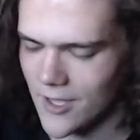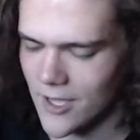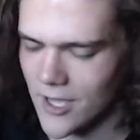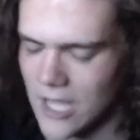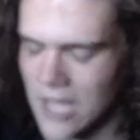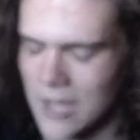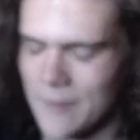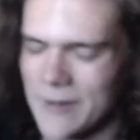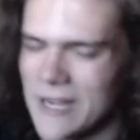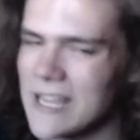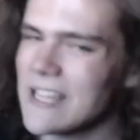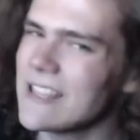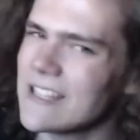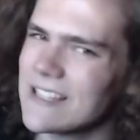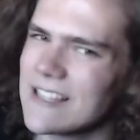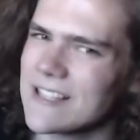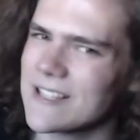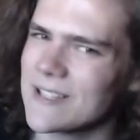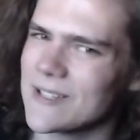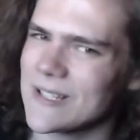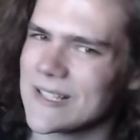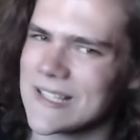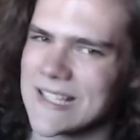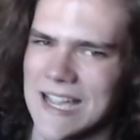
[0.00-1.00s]
But I think that's
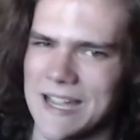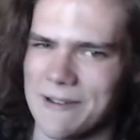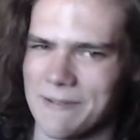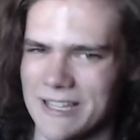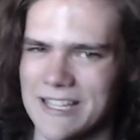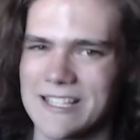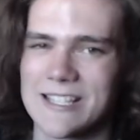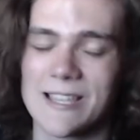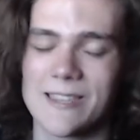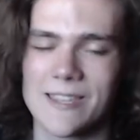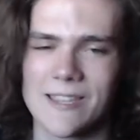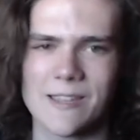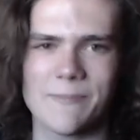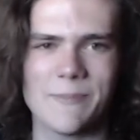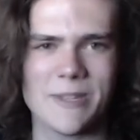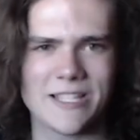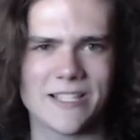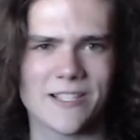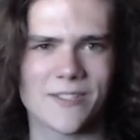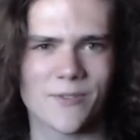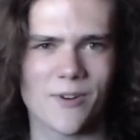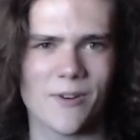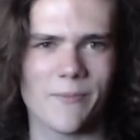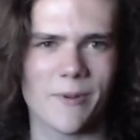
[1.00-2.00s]
a good sign because I think it means
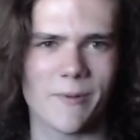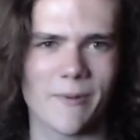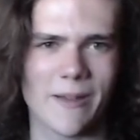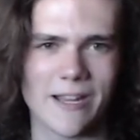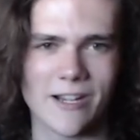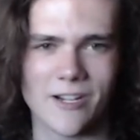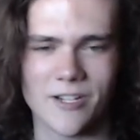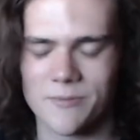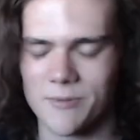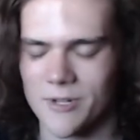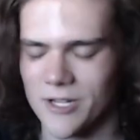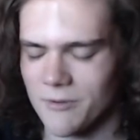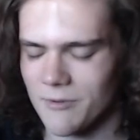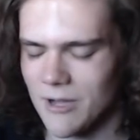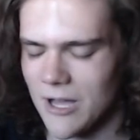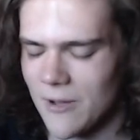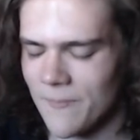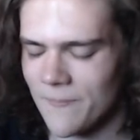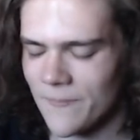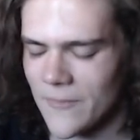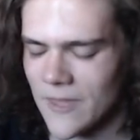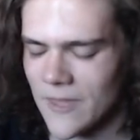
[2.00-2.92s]
it's gripping my ears pretty well.